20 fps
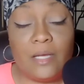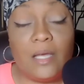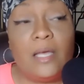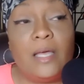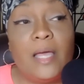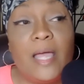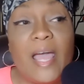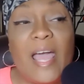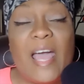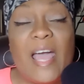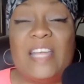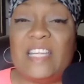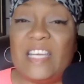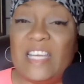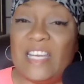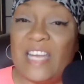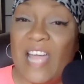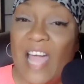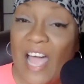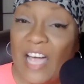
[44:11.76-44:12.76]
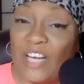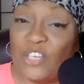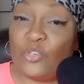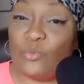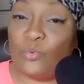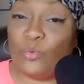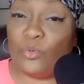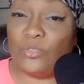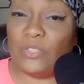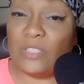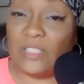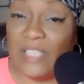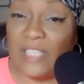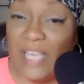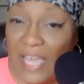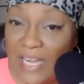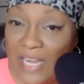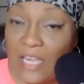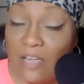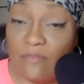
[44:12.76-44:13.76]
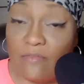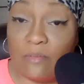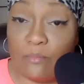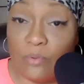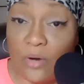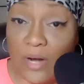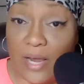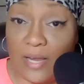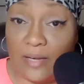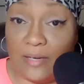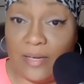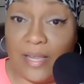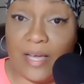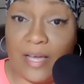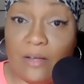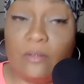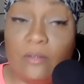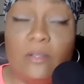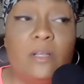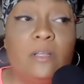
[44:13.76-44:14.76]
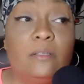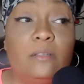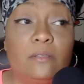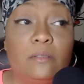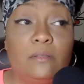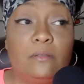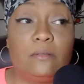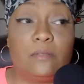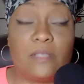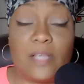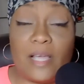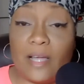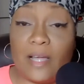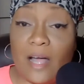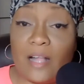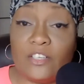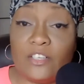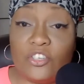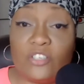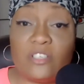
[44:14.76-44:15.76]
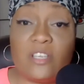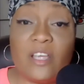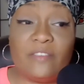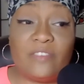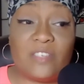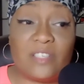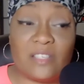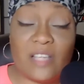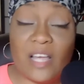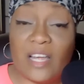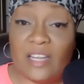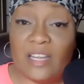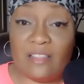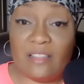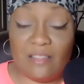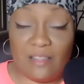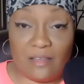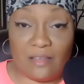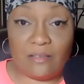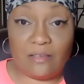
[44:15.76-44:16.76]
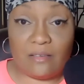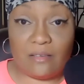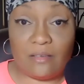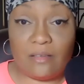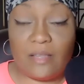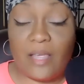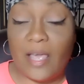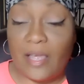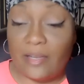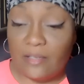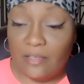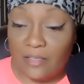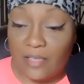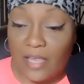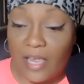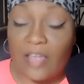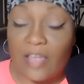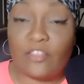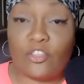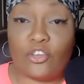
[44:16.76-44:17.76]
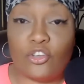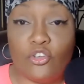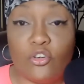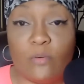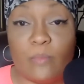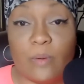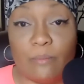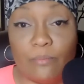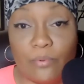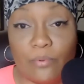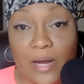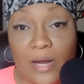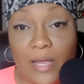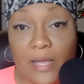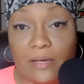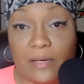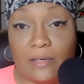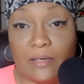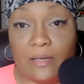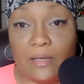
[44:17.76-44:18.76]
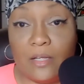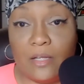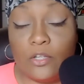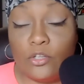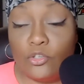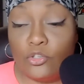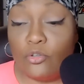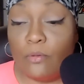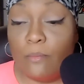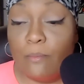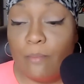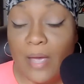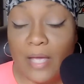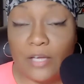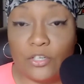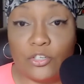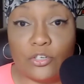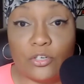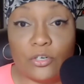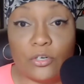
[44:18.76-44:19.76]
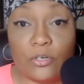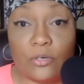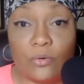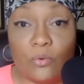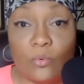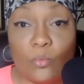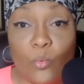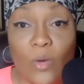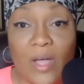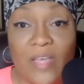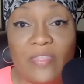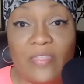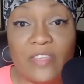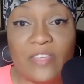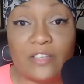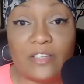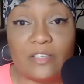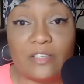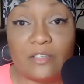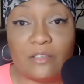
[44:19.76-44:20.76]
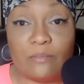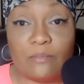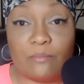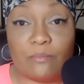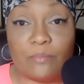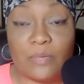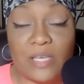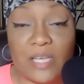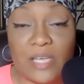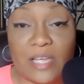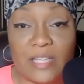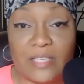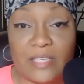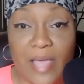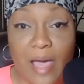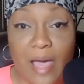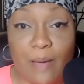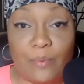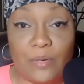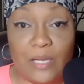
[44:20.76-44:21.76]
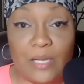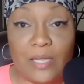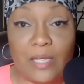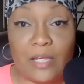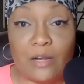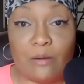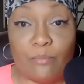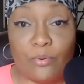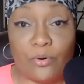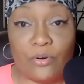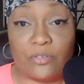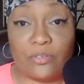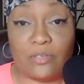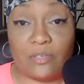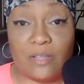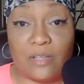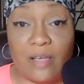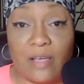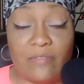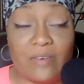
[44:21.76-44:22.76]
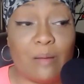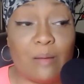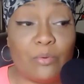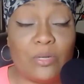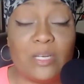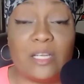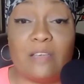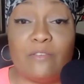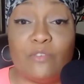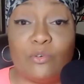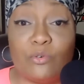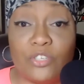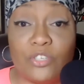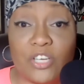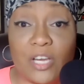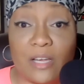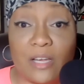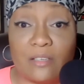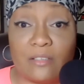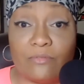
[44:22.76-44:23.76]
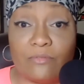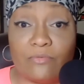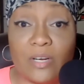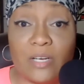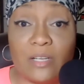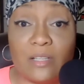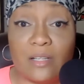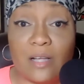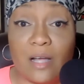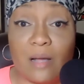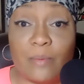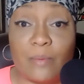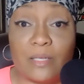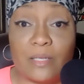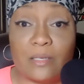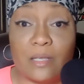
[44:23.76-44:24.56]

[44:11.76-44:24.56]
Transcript: And in actual scanning of the brain, now psychologists have studied this and scanned the human brain to measure when this begins happening in a person's life. And I'm going to give you a chance, right in the comments.